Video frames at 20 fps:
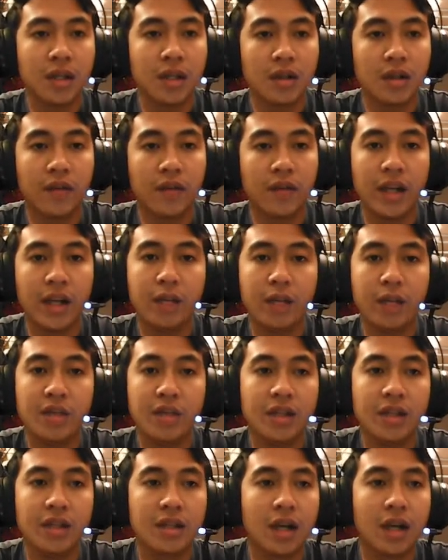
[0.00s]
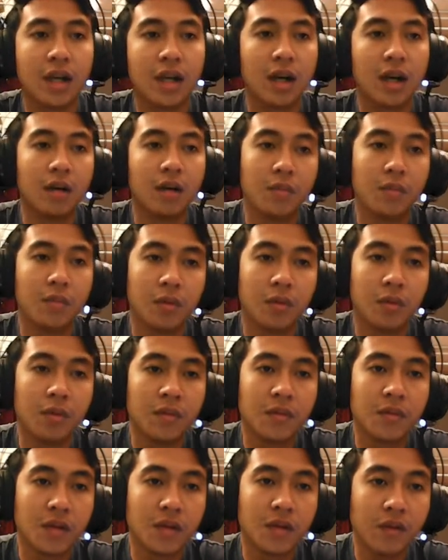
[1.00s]
any business are problem
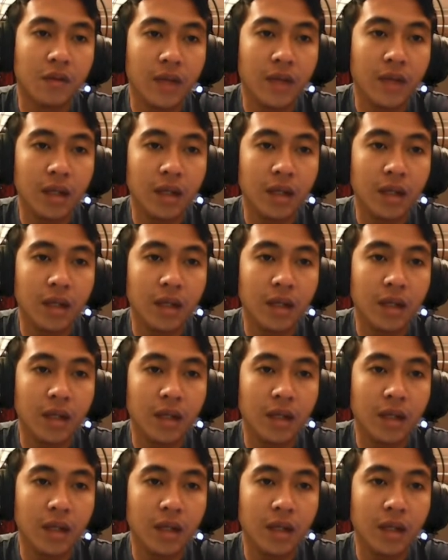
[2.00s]
solving,